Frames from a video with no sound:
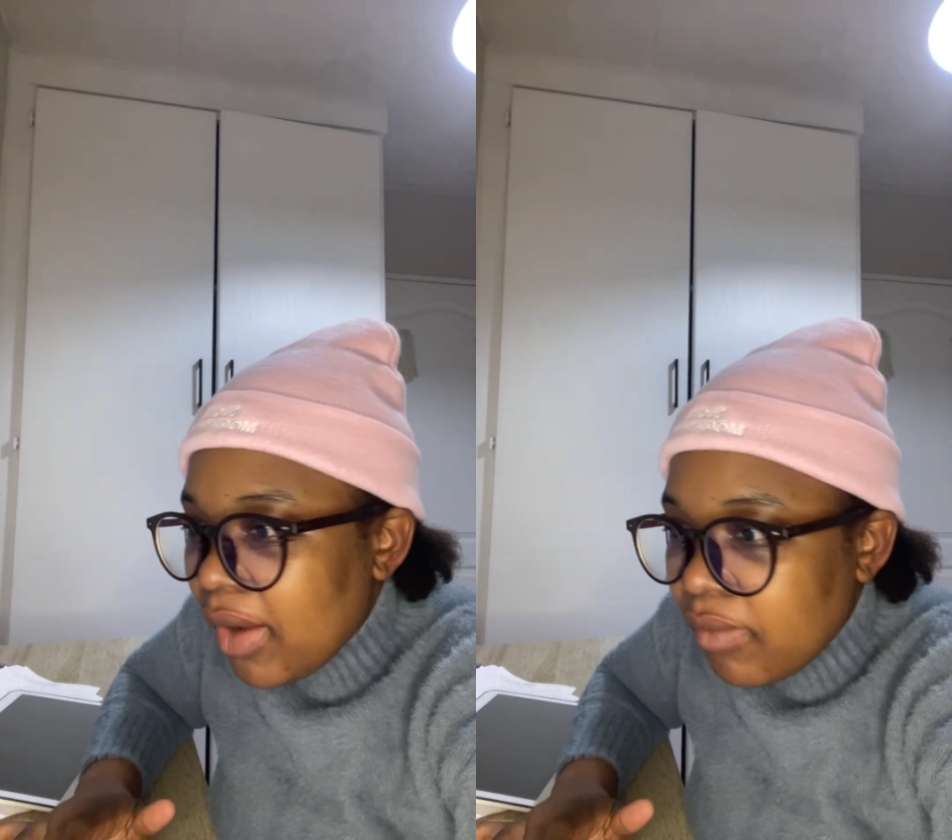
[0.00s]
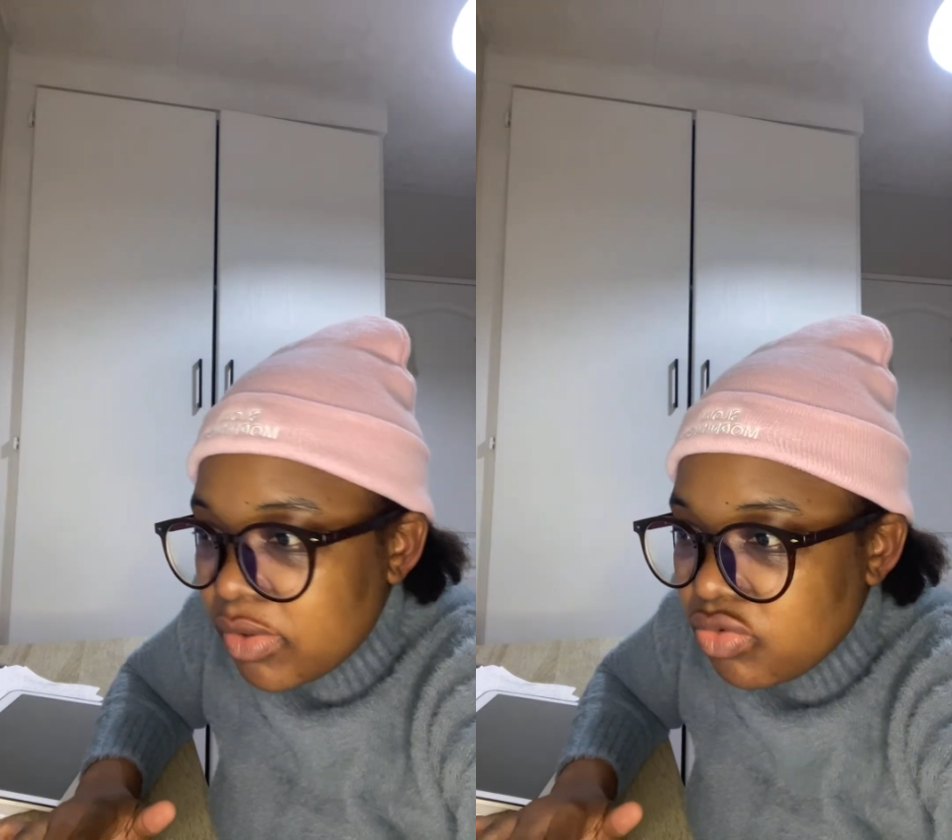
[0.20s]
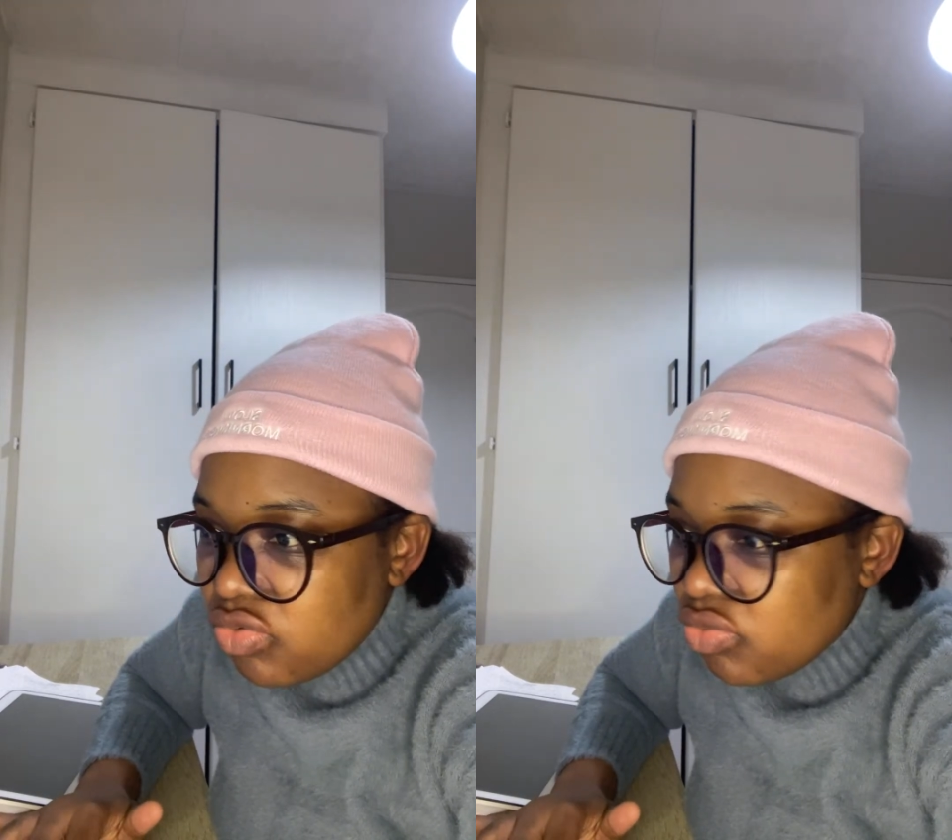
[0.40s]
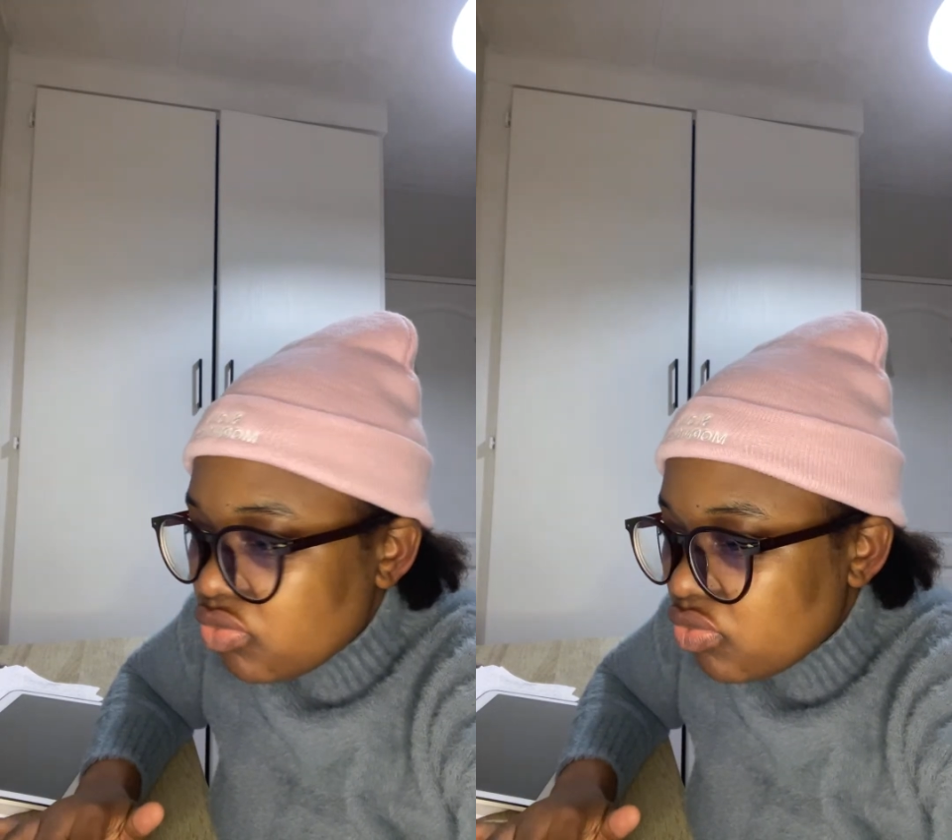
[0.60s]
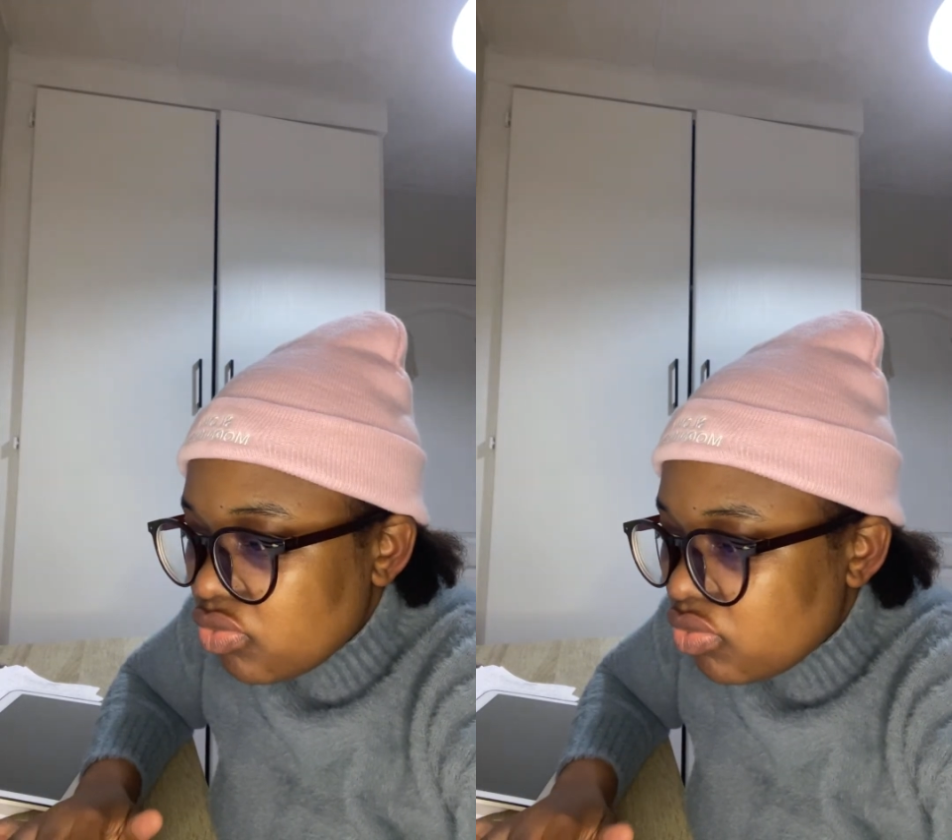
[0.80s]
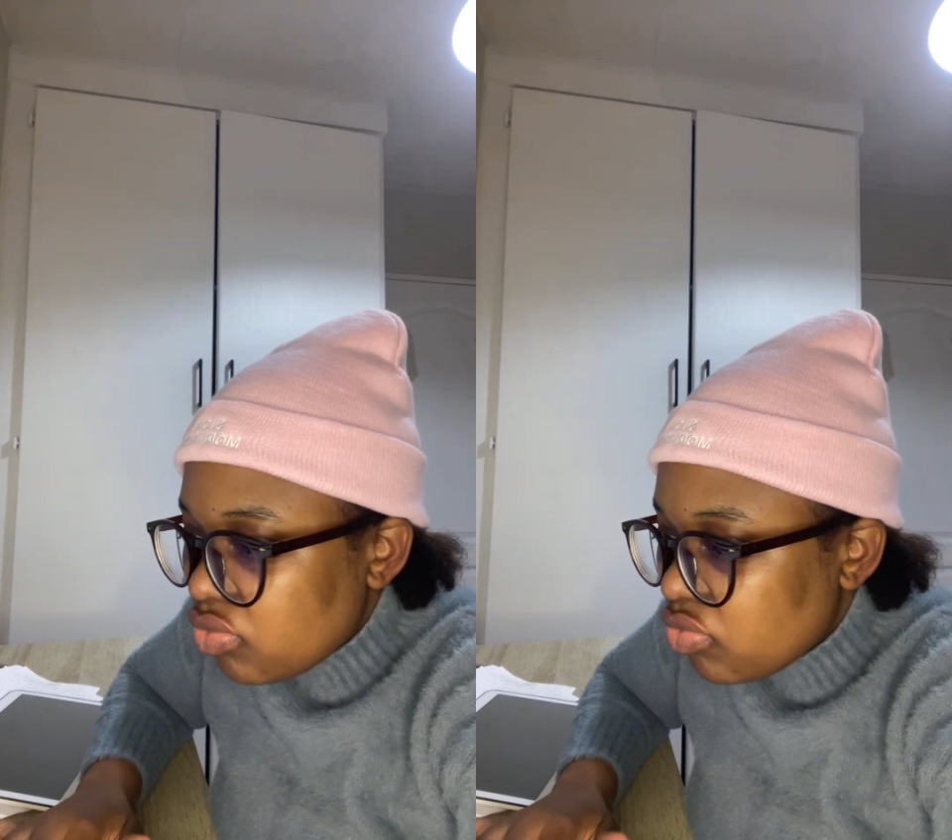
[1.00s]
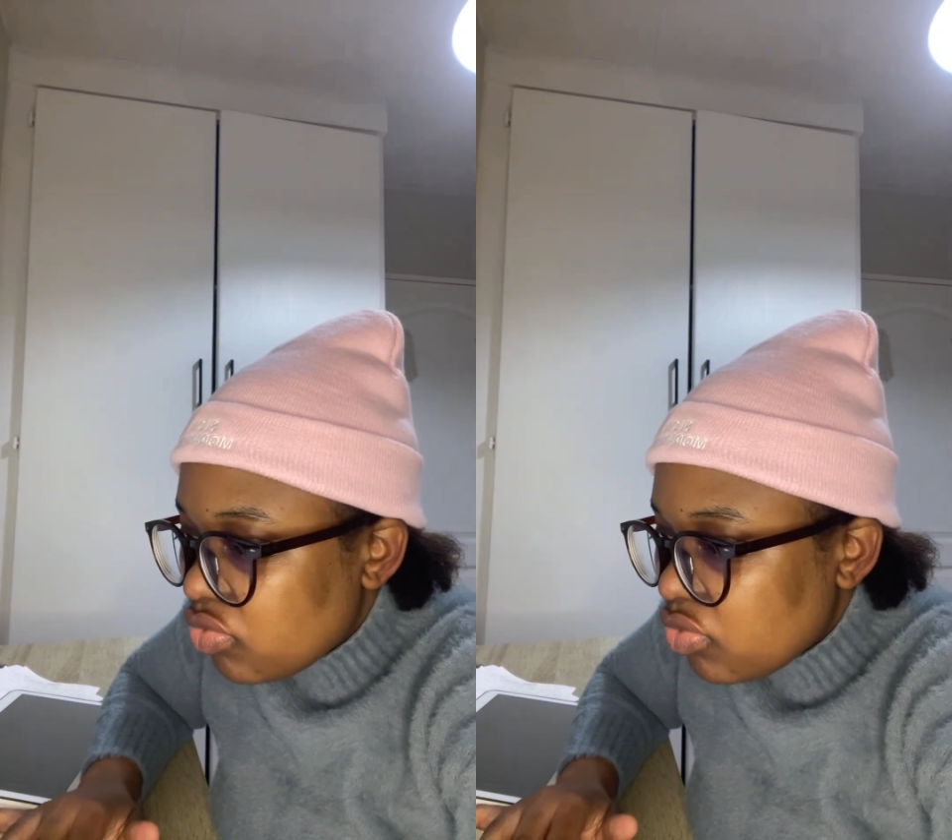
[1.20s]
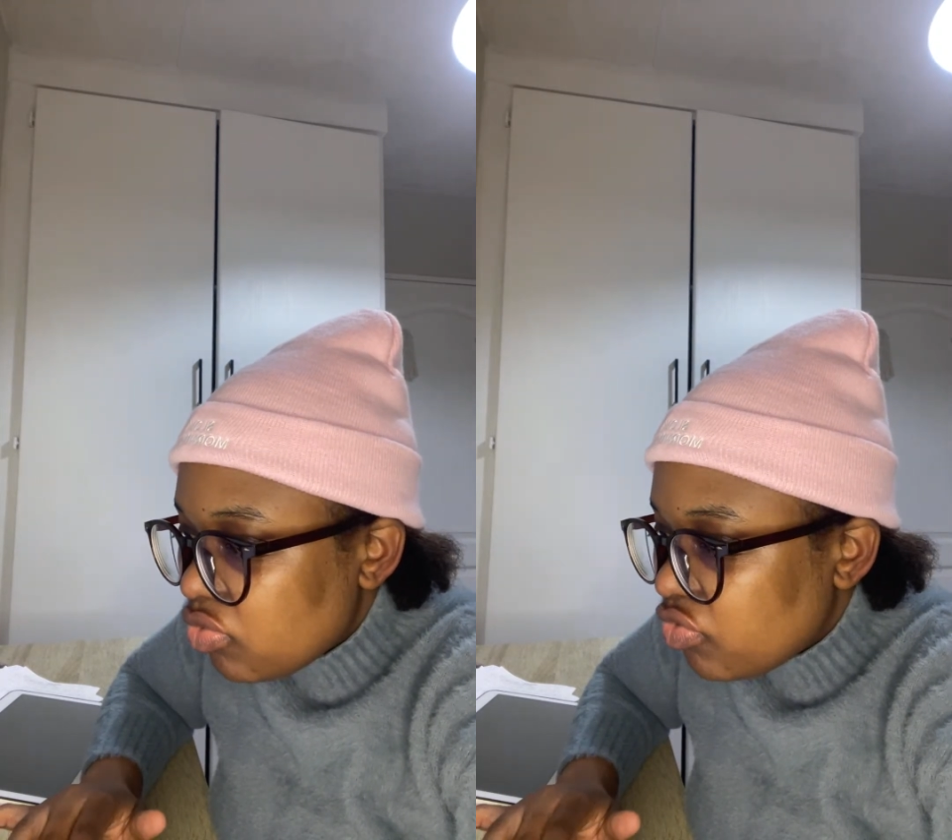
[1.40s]
I want to
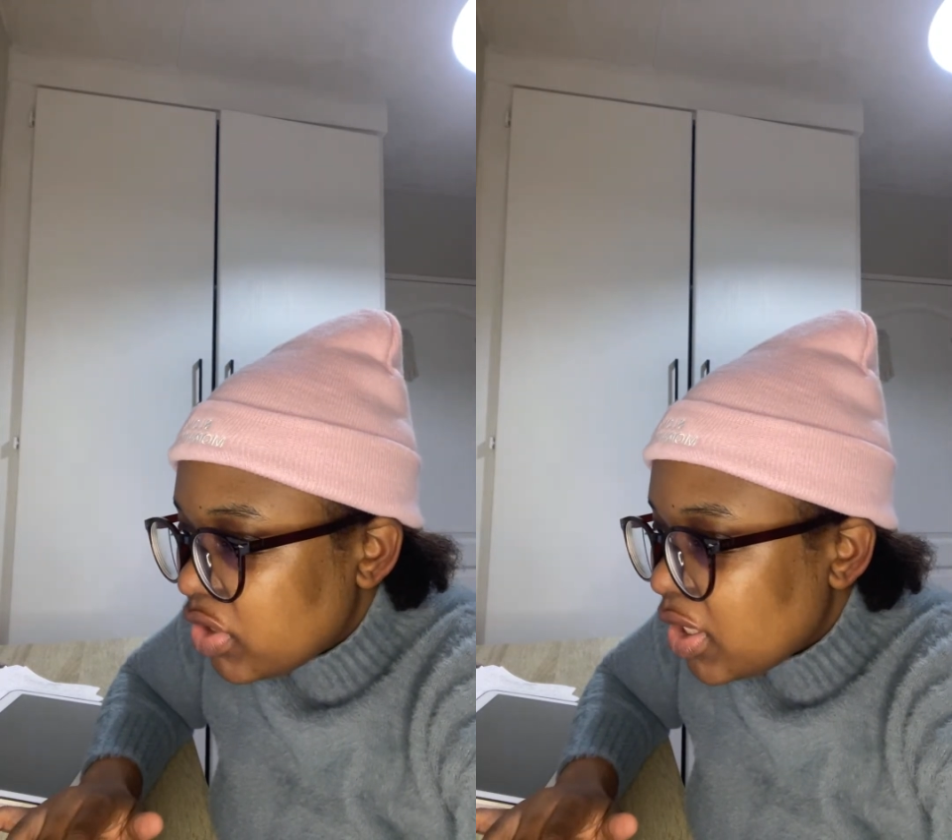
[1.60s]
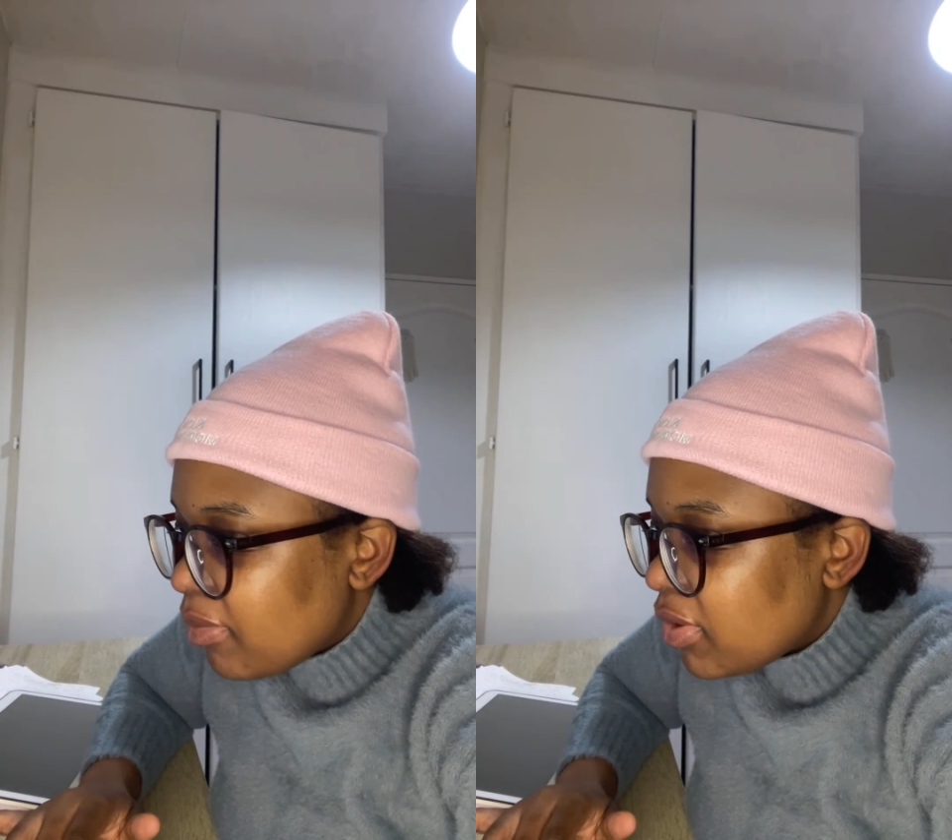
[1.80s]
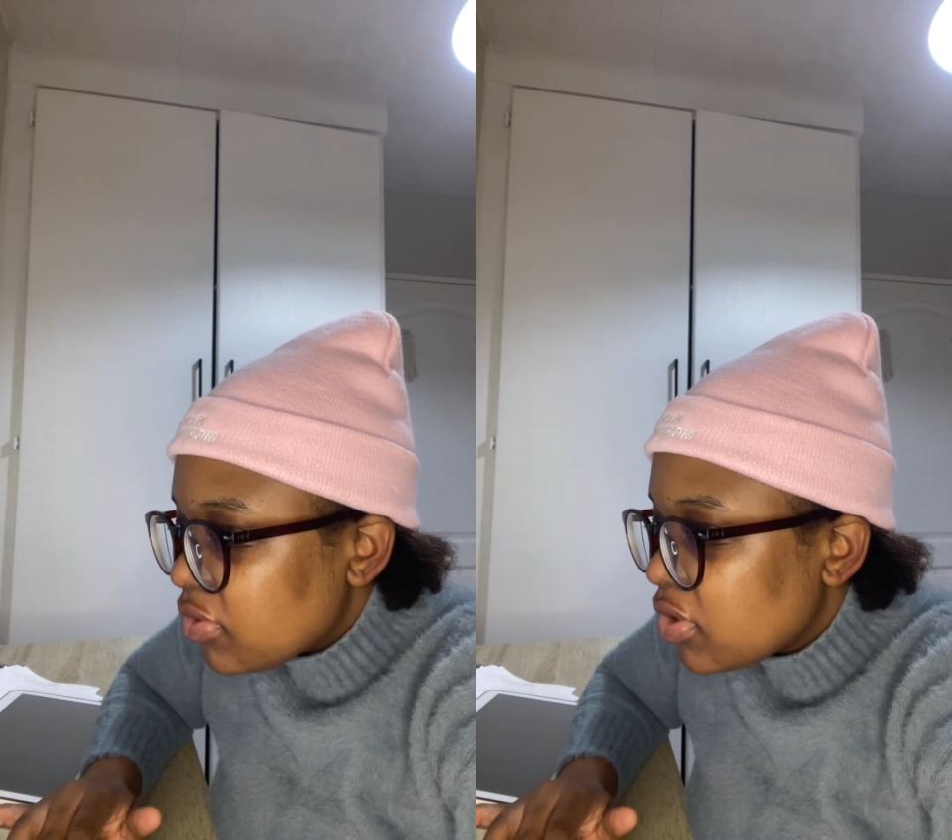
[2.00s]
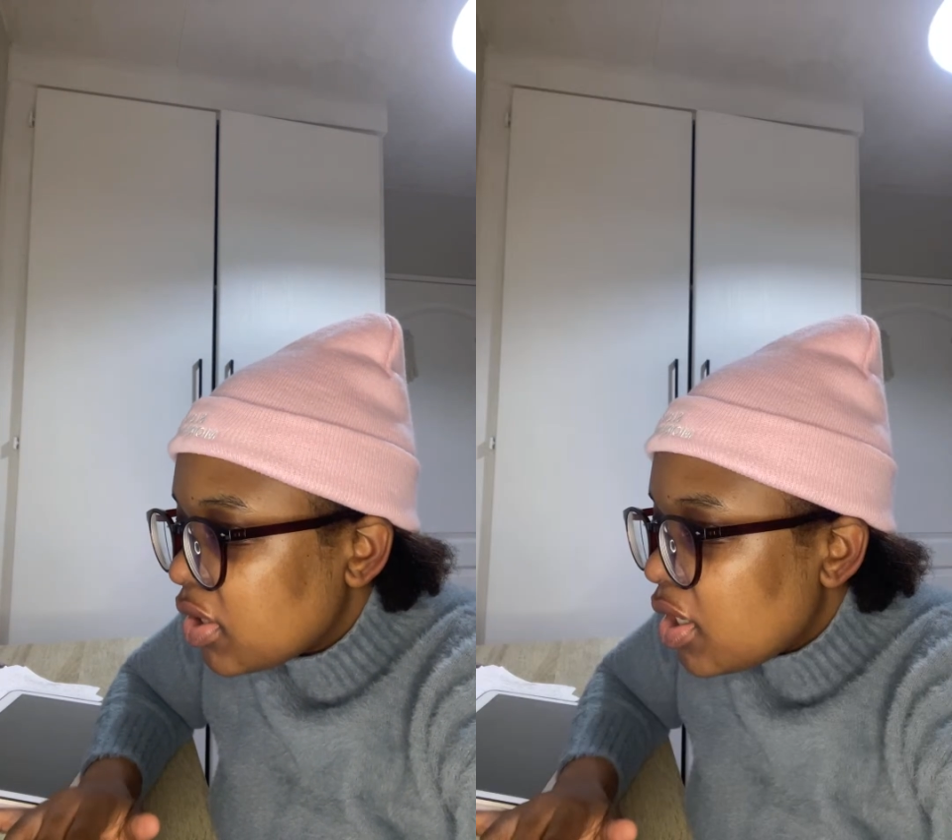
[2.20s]
read about.